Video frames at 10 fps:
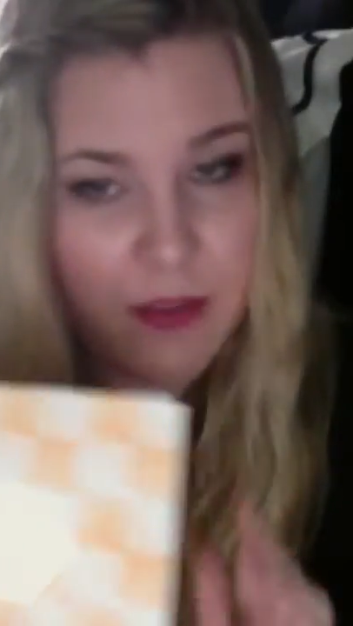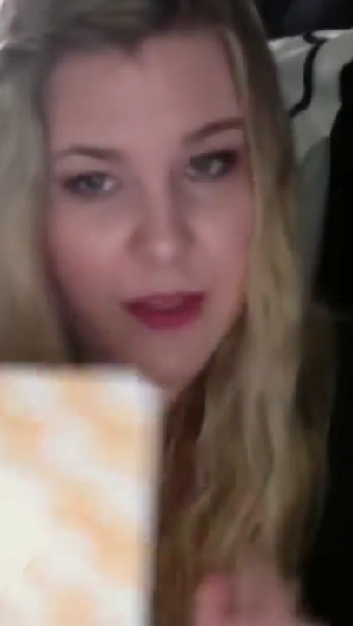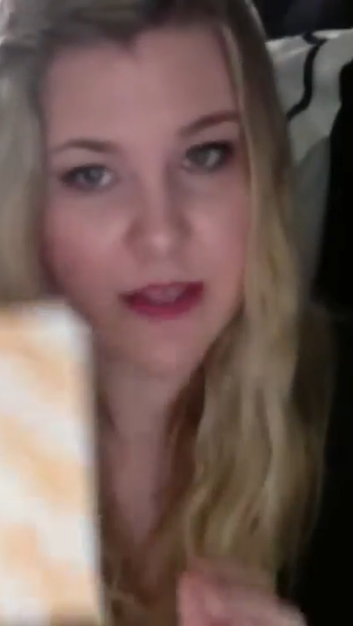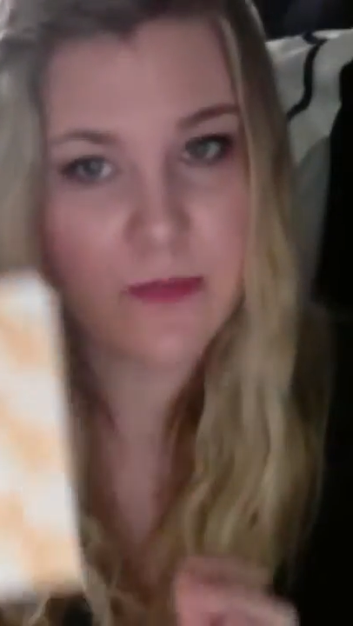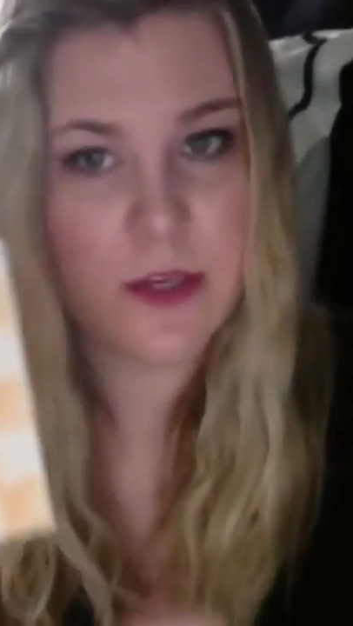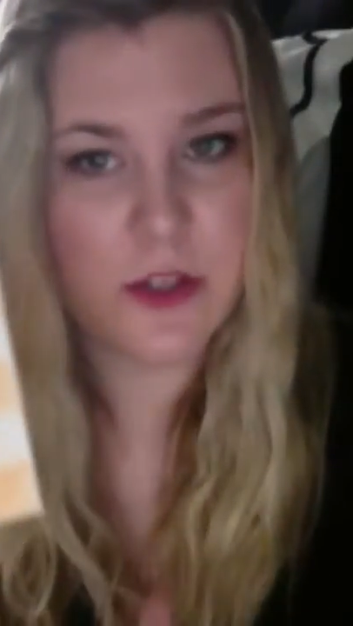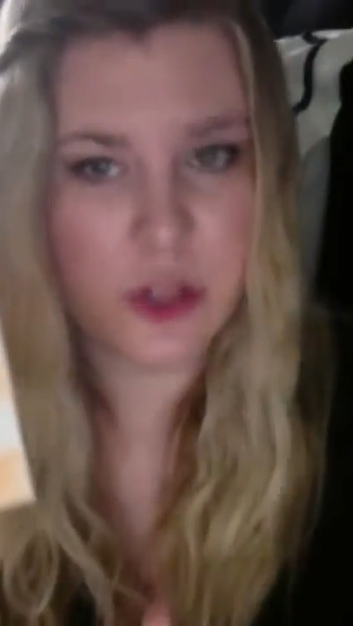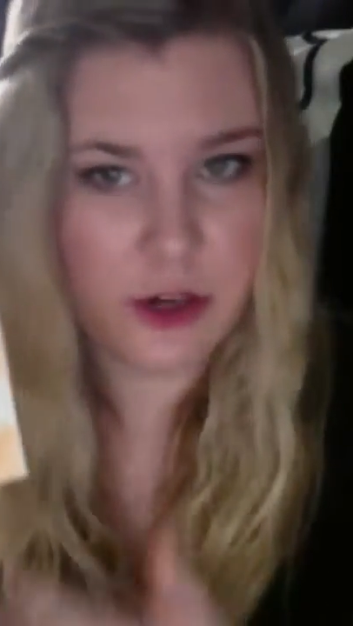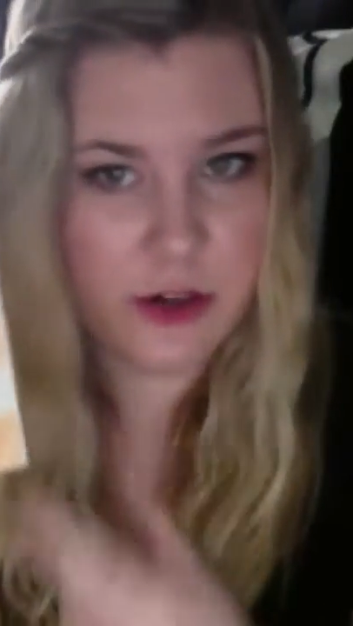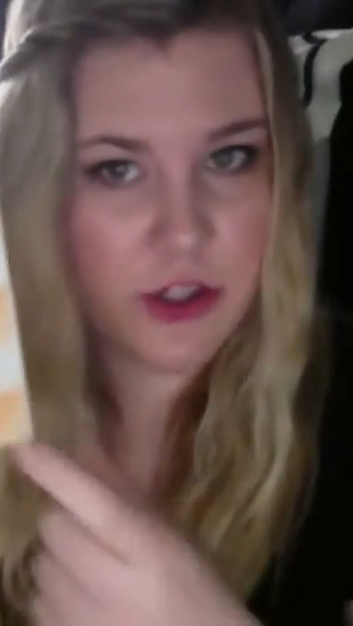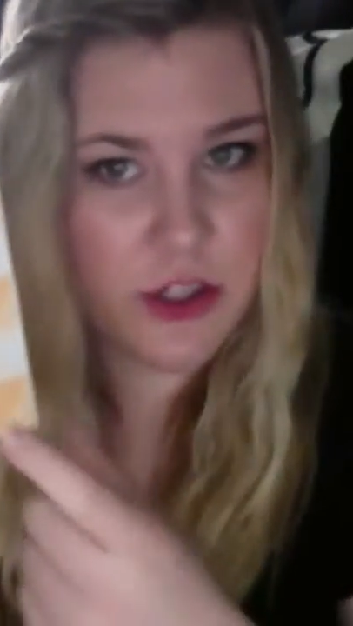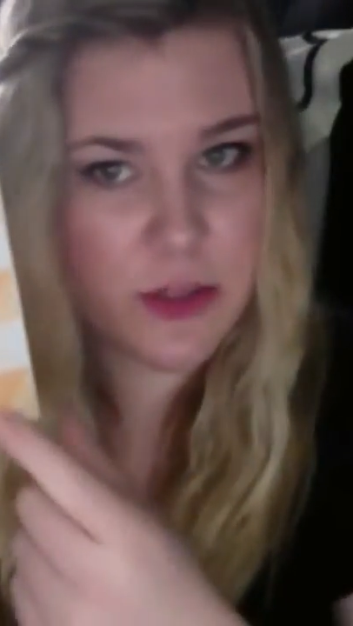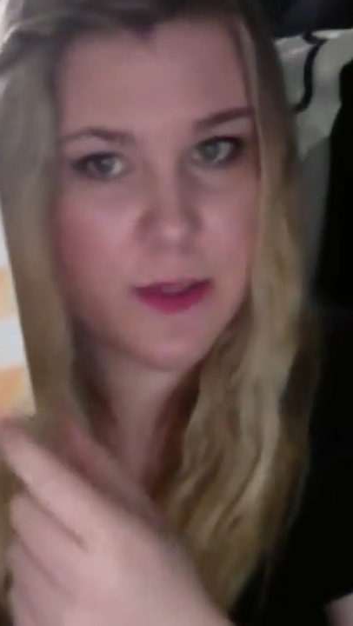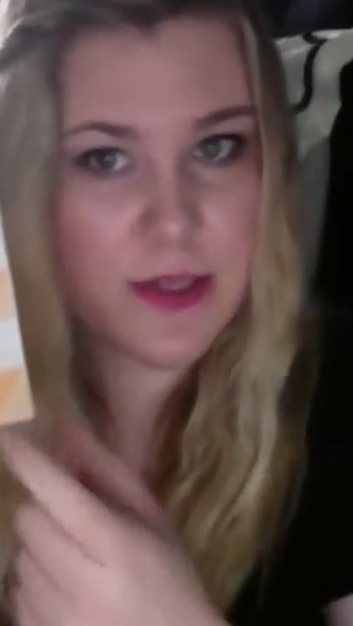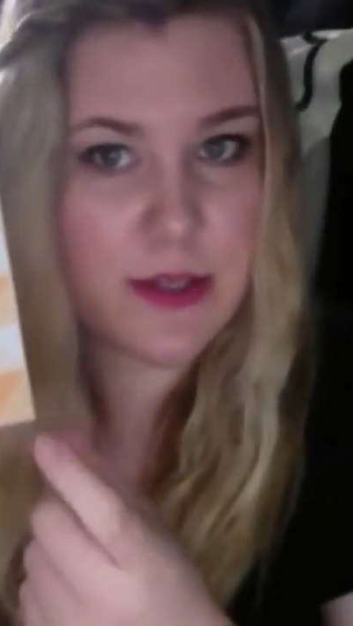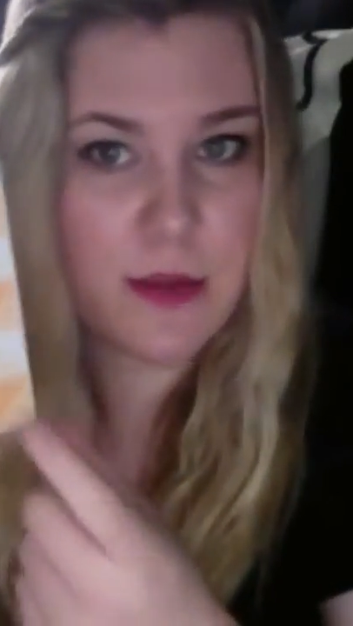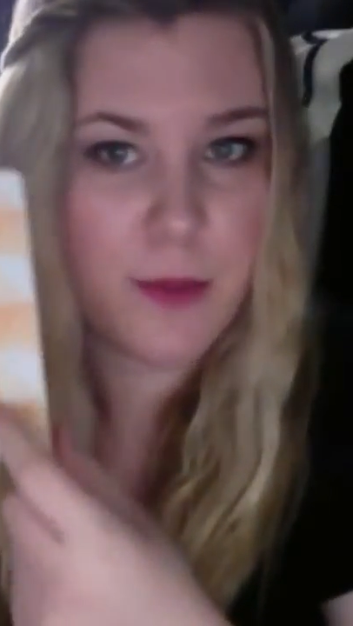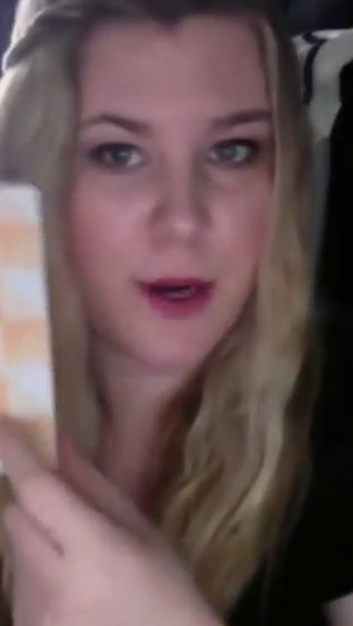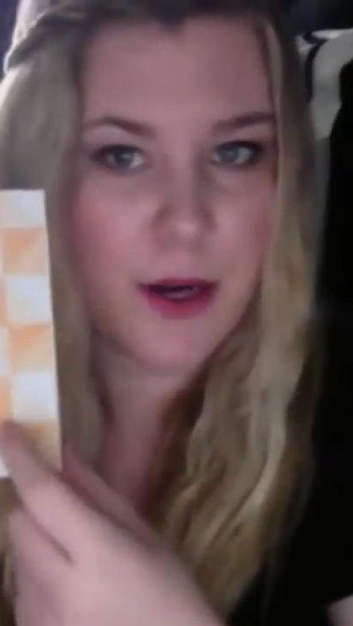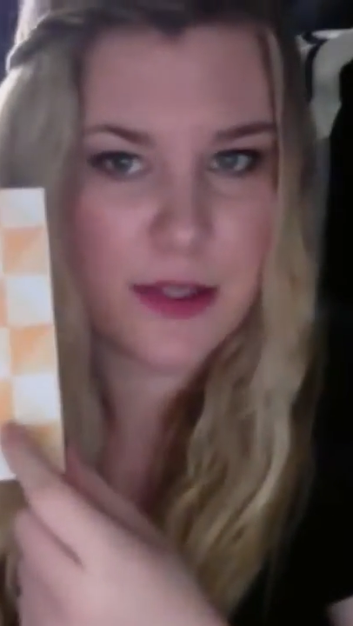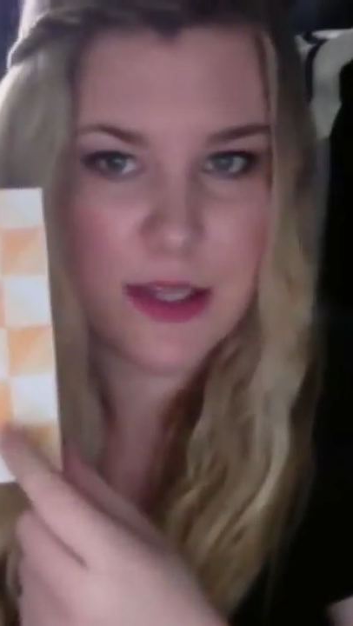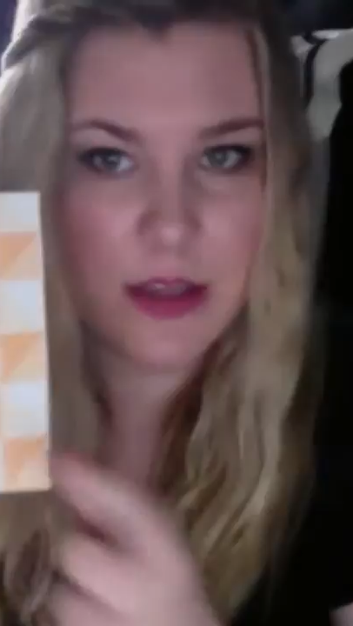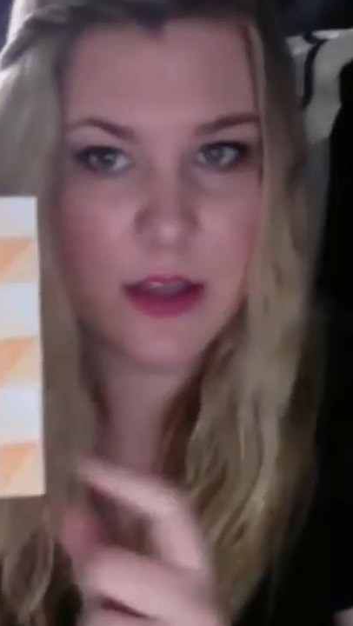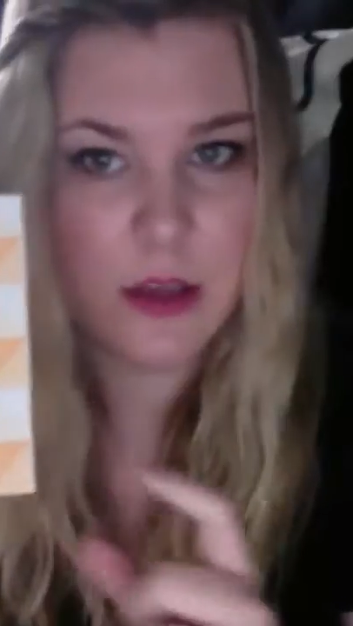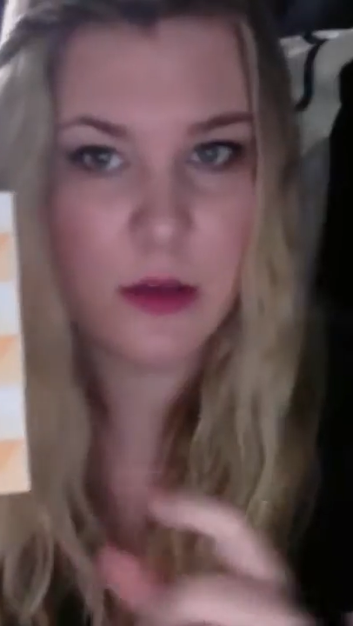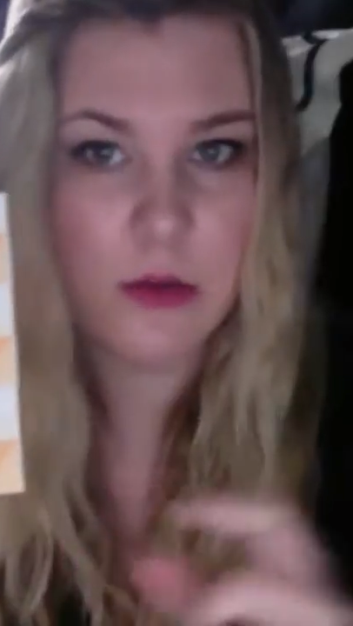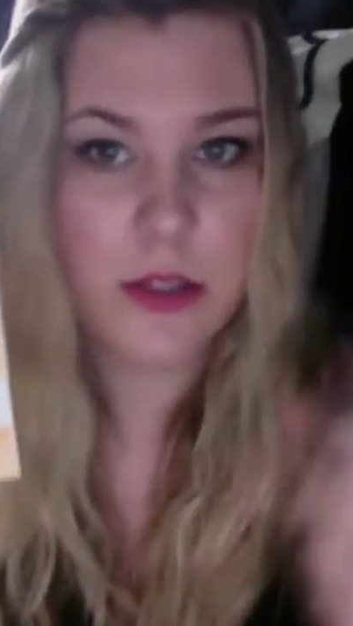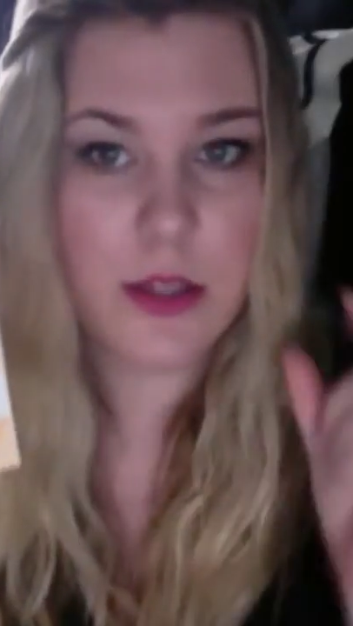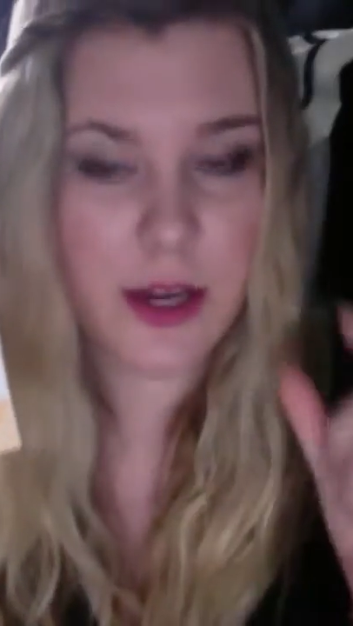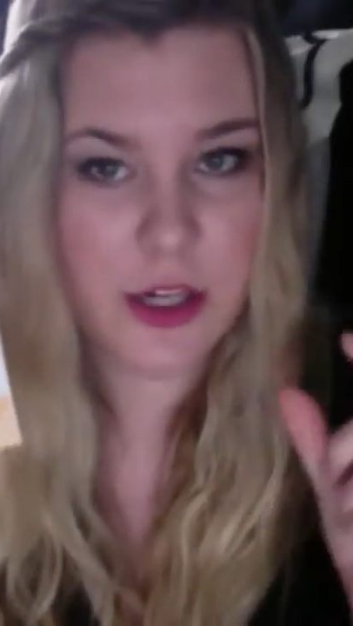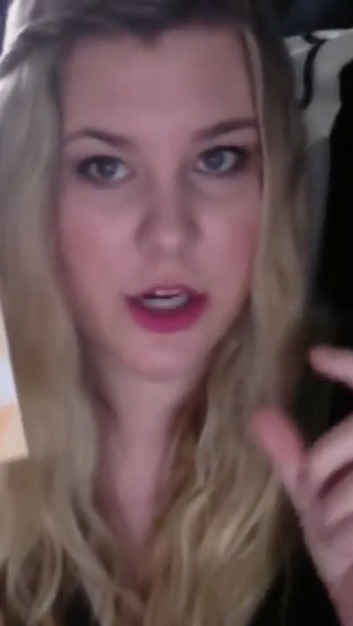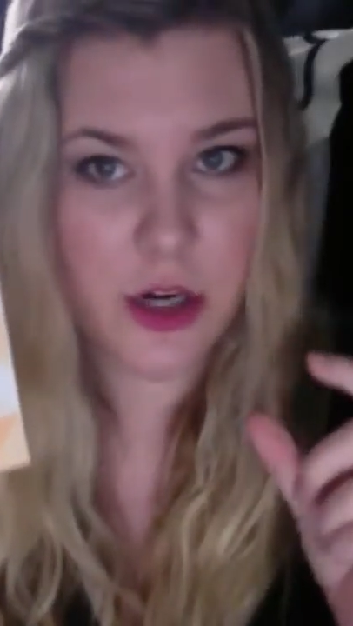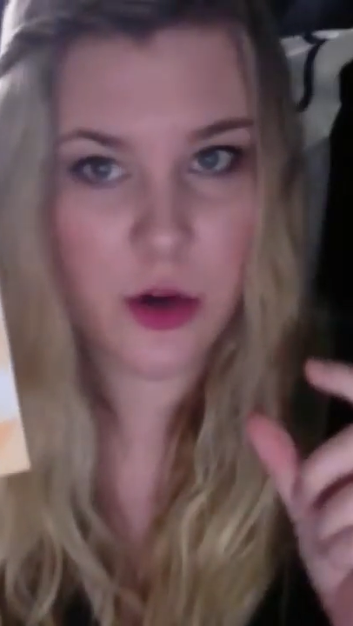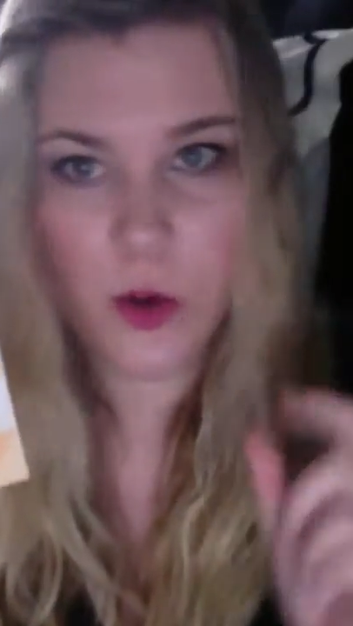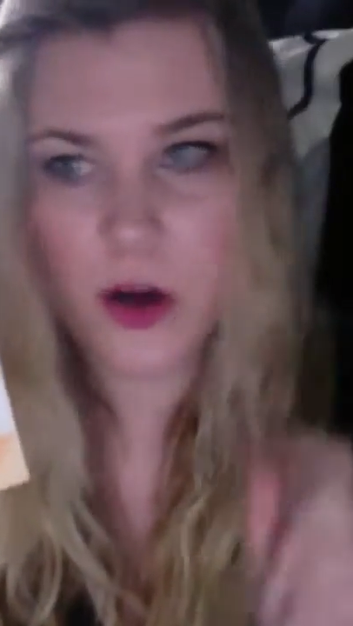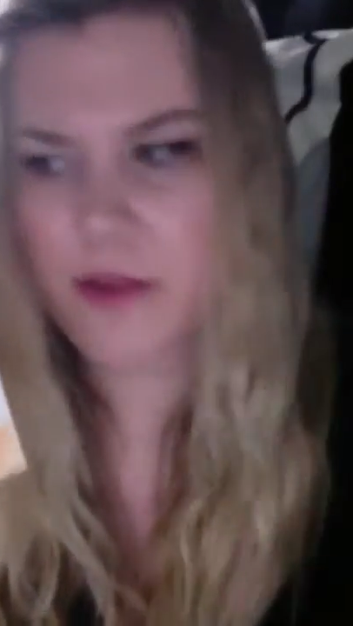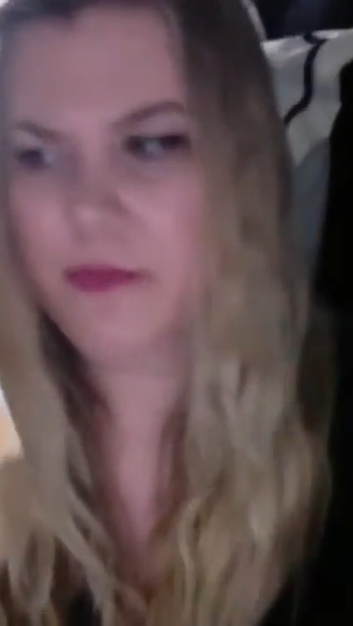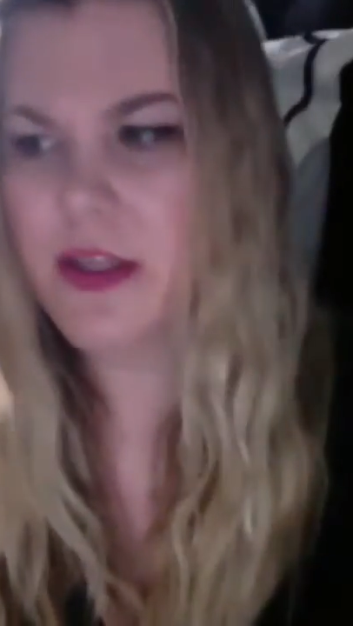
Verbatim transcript: That's being generous just because of the box and the cute little eyeshadow quad.